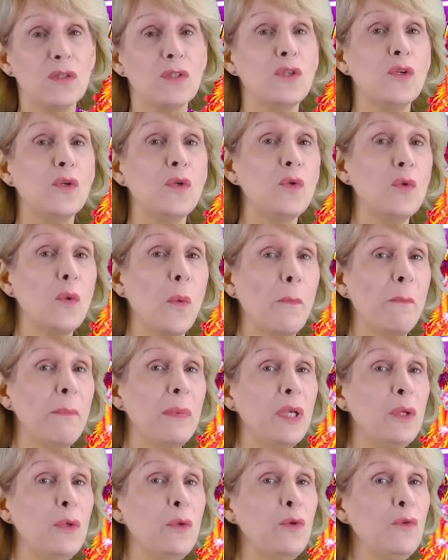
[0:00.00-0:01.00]
to
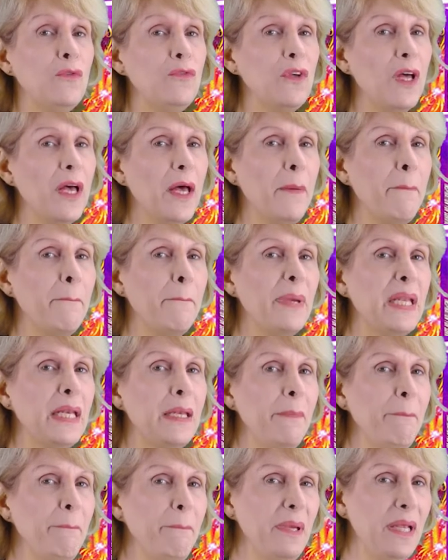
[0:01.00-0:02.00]
maneuver and
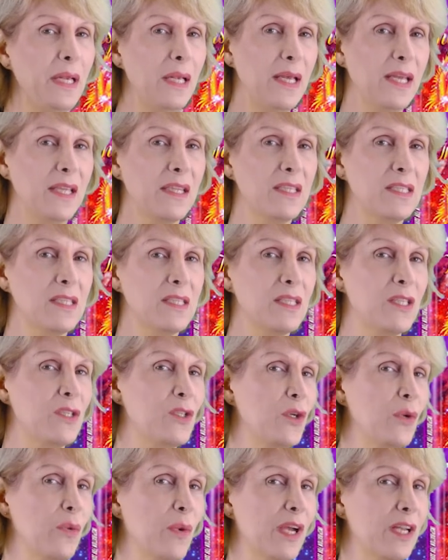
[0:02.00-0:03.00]
manipulate the
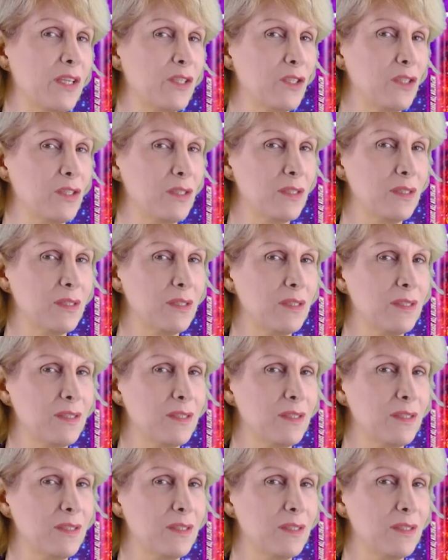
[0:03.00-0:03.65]
situation.